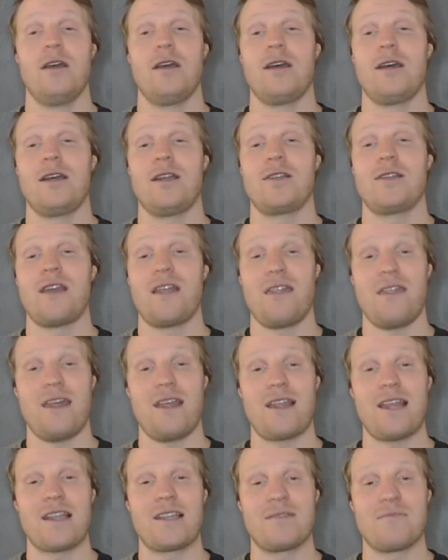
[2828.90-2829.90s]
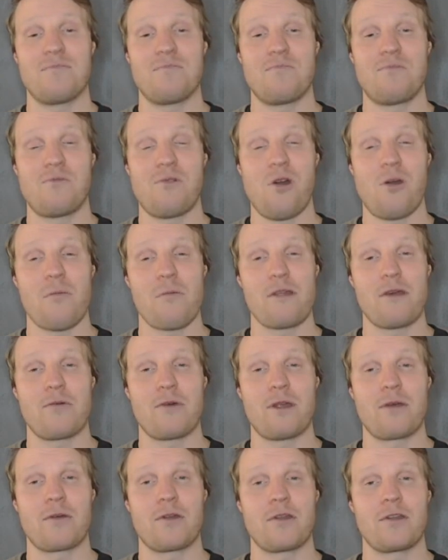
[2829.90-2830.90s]
So I think that's probably what
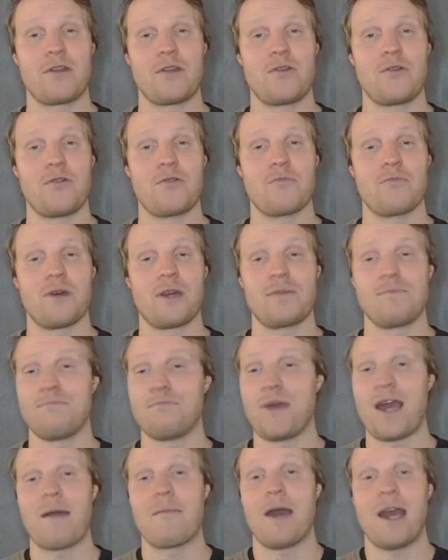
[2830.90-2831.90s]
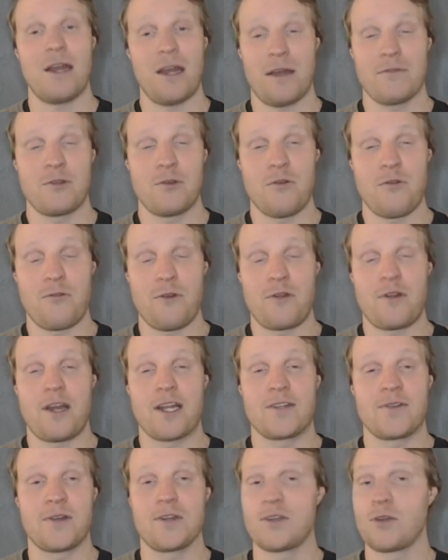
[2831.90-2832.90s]
I'm going to do. But yeah, I have 2 free
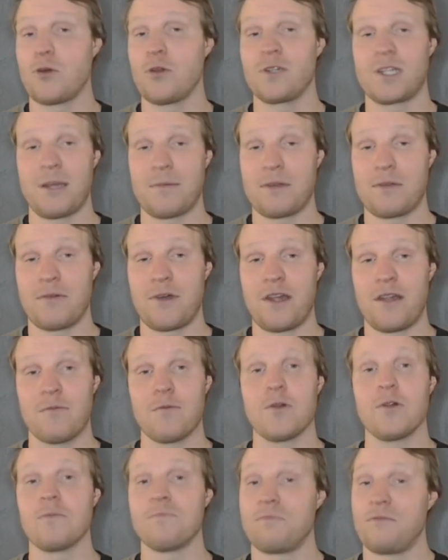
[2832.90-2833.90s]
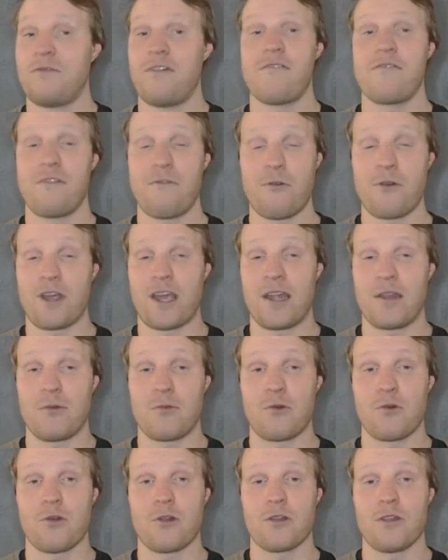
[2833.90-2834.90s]
transfers, all chips available, 54k in the
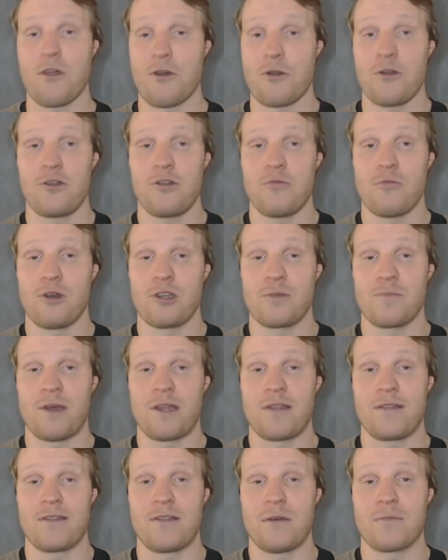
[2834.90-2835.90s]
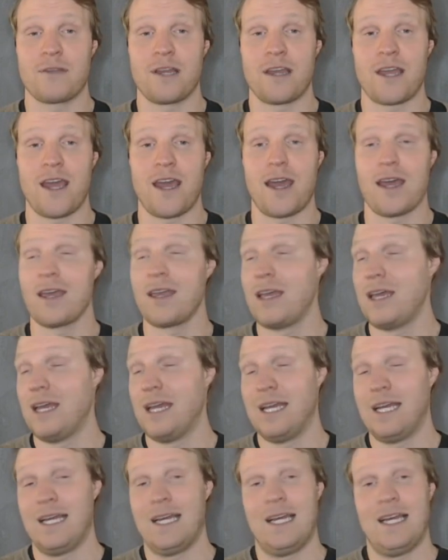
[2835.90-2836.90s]
world, 32 points spent, top 10k,
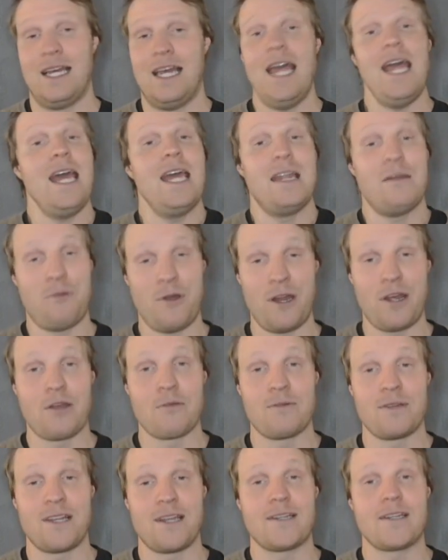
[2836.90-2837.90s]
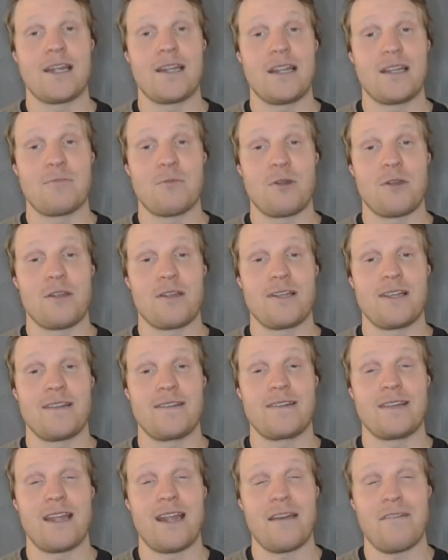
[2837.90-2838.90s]
in a pretty good position at this point of the
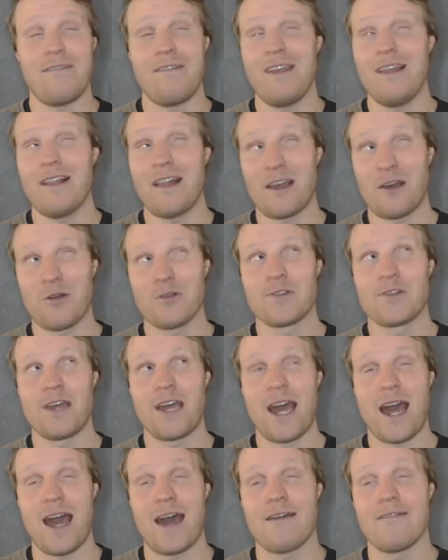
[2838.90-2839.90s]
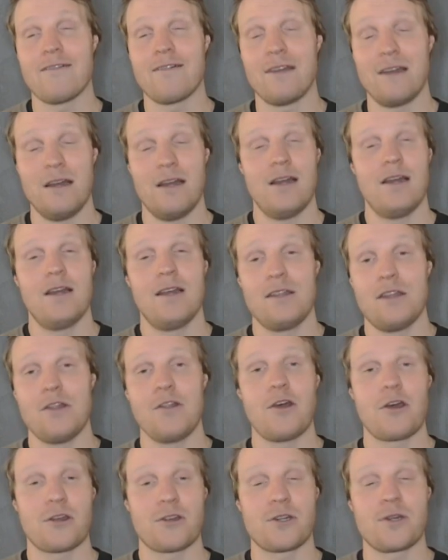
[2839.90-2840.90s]
season. And I feel like also I have the
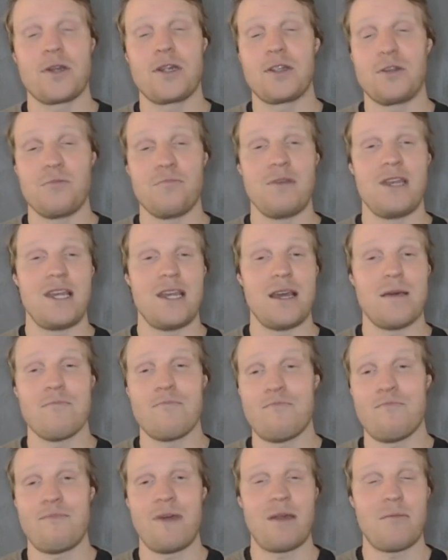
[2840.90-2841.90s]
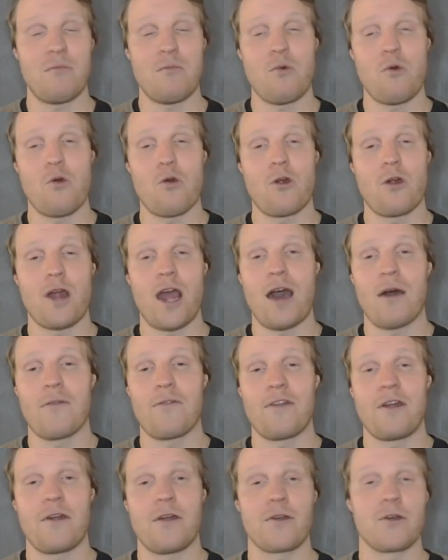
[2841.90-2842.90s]
luxury to be a bit more out
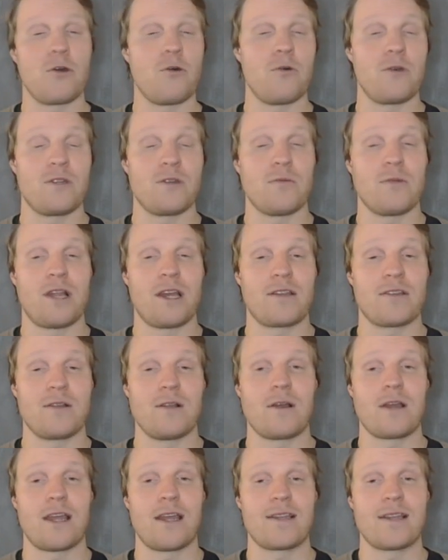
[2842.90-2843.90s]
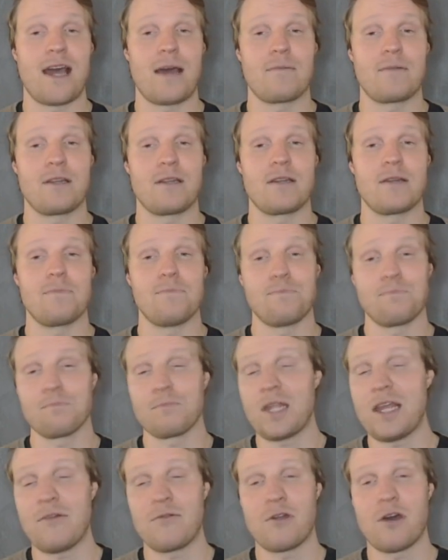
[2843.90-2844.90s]
there and go with someone like Solanke as captain,
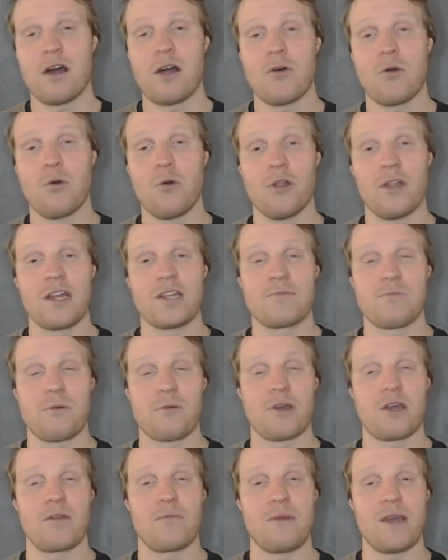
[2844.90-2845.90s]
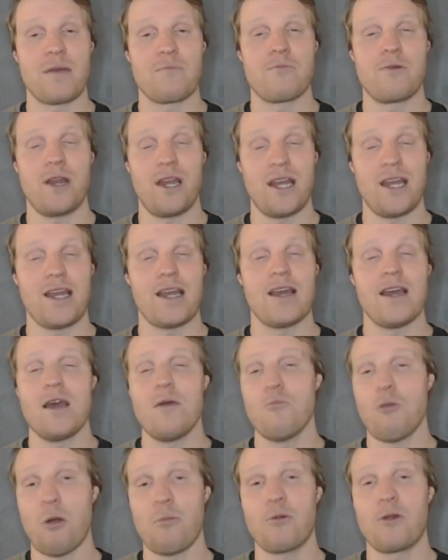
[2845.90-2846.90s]
even though Haaland's probably going to be a pretty
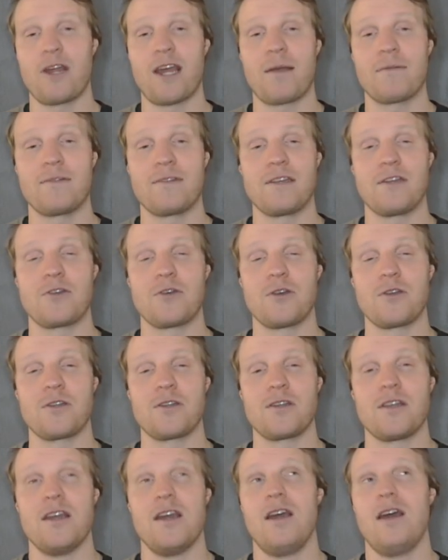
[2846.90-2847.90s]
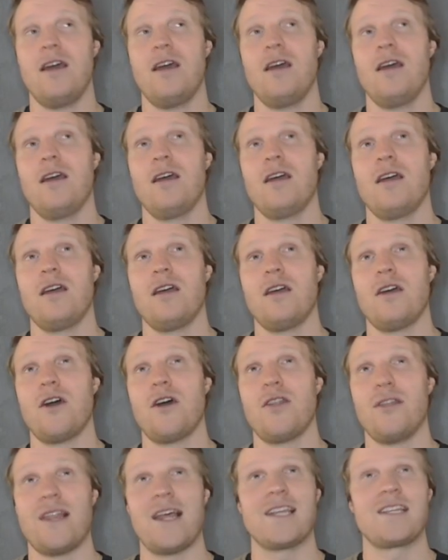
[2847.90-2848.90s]
popular captaincy choice,
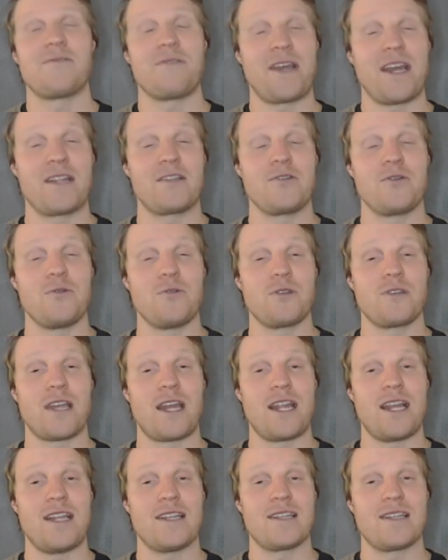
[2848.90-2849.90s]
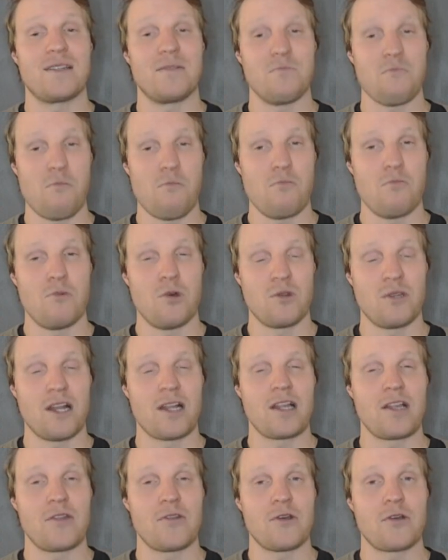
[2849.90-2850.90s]
unless we get news that he's most
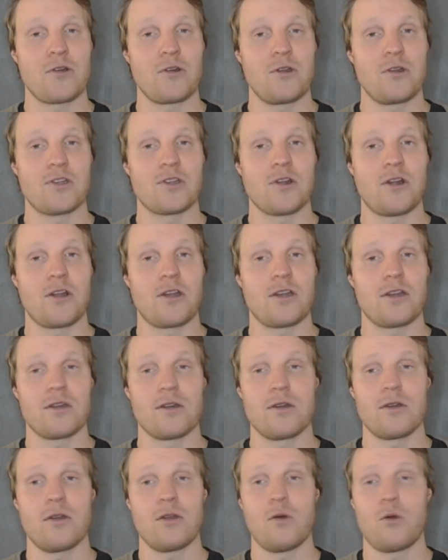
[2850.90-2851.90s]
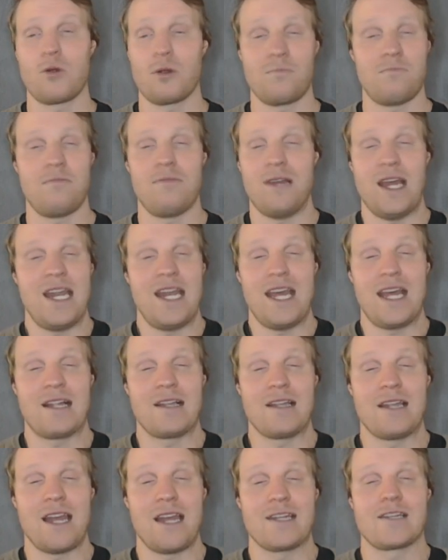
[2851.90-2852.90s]
likely not going to start, or any
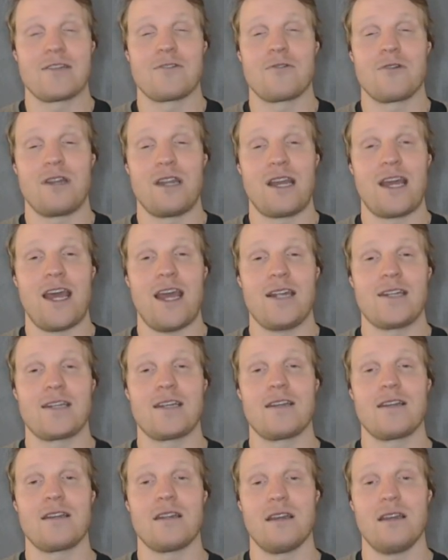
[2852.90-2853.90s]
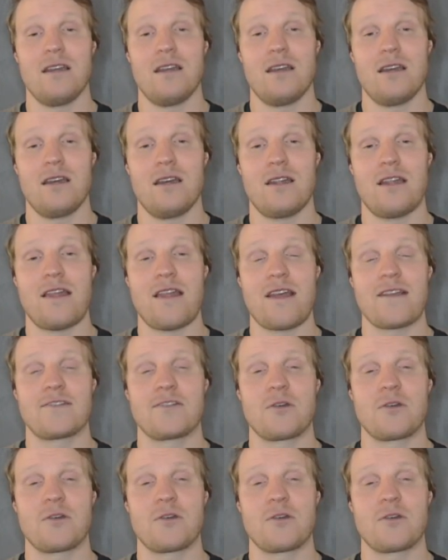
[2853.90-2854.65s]
inclination or indication that's